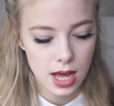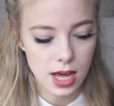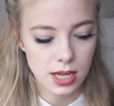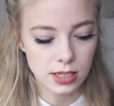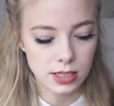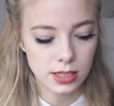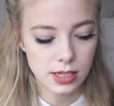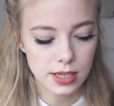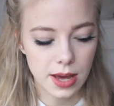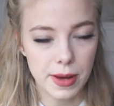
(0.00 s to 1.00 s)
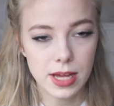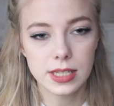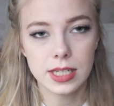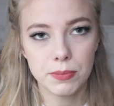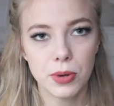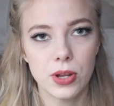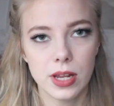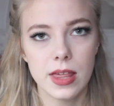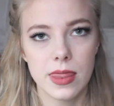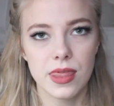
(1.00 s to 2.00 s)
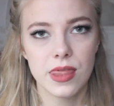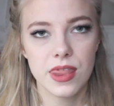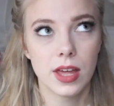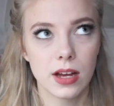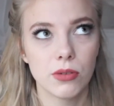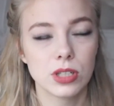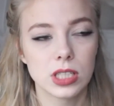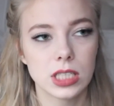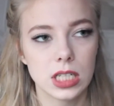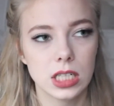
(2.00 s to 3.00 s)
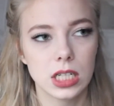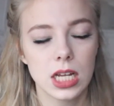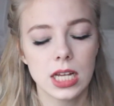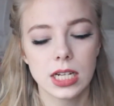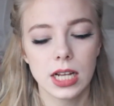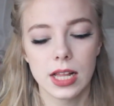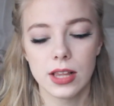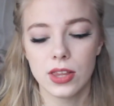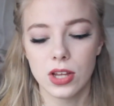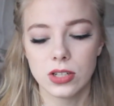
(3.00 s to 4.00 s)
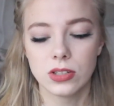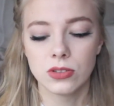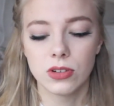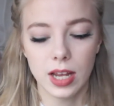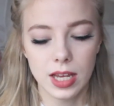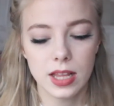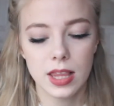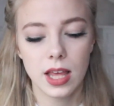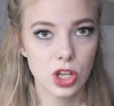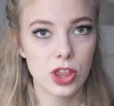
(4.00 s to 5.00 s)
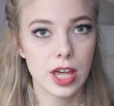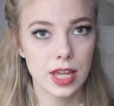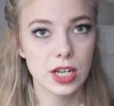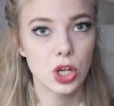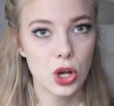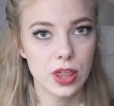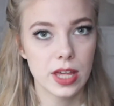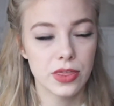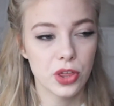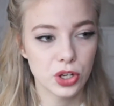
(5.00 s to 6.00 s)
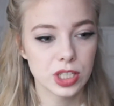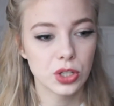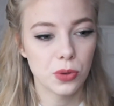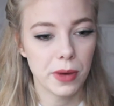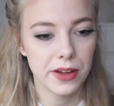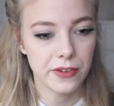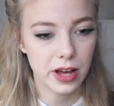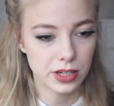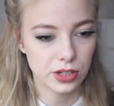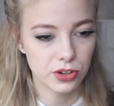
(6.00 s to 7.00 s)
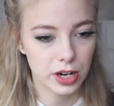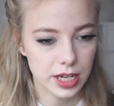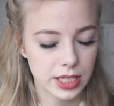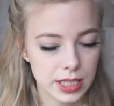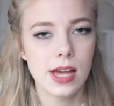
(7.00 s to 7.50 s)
And yeah, but it did put in that I would still get certain grades so that they know that those are not my final grade.